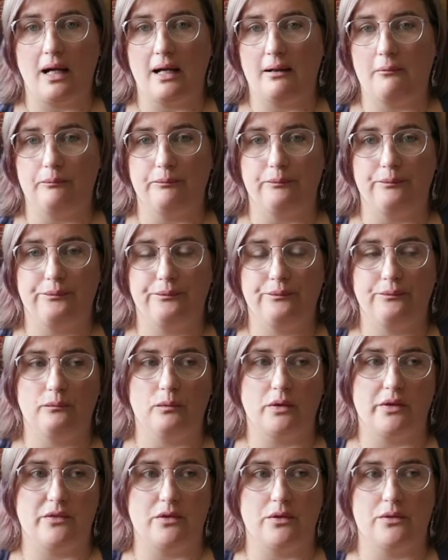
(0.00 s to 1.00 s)

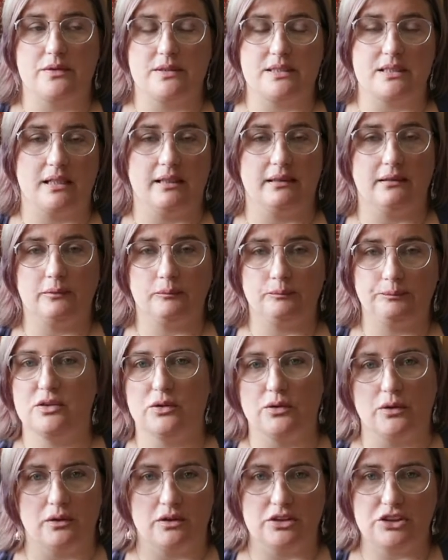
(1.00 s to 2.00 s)
one of those like
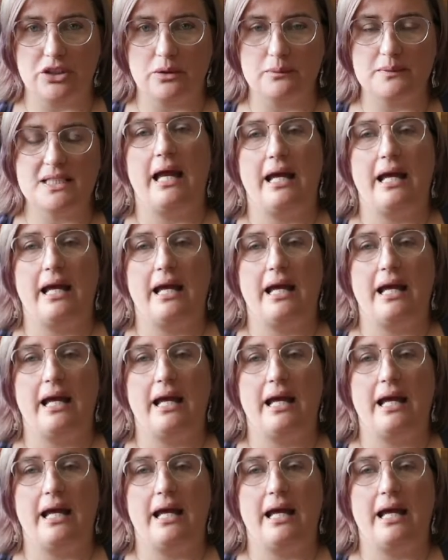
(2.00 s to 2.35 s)
$2 shops,